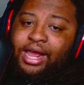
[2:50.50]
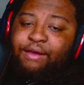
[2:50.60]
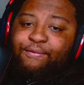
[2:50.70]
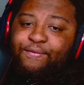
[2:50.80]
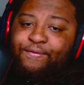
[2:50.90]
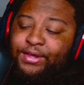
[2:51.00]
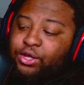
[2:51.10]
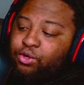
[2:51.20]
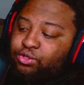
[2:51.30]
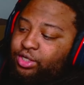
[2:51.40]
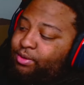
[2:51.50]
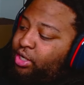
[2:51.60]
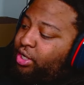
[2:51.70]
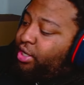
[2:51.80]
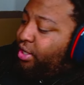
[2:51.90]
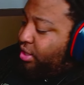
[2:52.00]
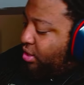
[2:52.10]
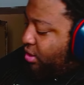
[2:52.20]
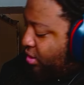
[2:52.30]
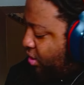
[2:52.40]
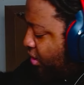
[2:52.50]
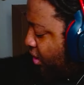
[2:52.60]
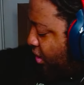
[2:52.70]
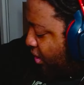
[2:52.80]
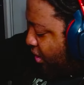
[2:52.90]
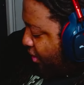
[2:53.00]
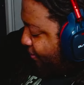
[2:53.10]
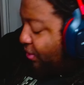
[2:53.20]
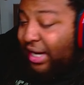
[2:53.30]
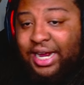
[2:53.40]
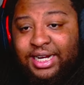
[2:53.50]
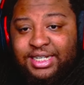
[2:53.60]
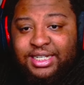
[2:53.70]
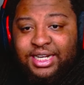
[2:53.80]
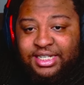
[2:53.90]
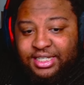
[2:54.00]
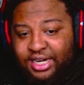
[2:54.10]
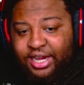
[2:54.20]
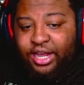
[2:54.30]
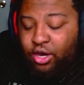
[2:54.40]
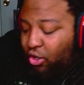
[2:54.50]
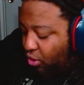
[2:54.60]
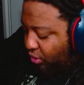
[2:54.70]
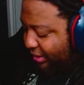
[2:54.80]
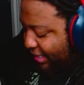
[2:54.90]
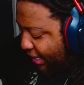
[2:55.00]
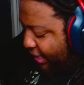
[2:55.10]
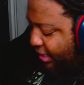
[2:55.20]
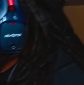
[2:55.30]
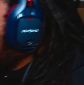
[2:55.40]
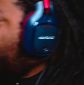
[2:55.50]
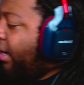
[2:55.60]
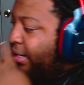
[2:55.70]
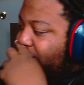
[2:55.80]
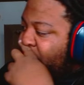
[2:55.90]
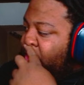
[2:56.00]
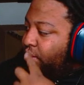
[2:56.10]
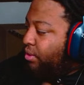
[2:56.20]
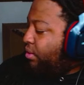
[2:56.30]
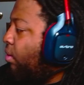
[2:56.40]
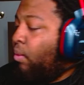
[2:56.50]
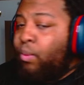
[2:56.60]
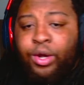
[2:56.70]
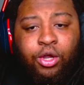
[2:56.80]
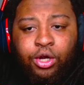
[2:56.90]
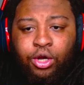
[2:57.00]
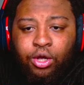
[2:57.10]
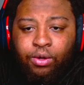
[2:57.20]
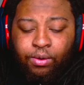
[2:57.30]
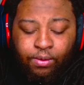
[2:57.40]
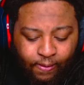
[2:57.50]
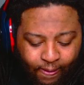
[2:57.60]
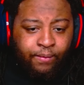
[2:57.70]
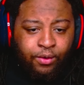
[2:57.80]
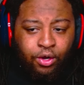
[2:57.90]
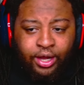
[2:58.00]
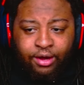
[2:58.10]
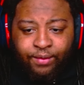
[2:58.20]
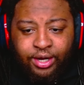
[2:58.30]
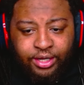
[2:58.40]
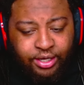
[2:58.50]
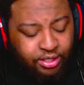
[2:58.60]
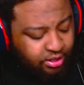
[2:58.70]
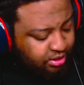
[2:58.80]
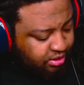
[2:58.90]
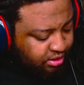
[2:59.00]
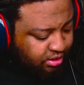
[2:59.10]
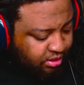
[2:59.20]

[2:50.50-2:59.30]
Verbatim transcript: It feels good. Feels like I could sit here all day. All right, so we're gonna go. We're gonna get rid of this.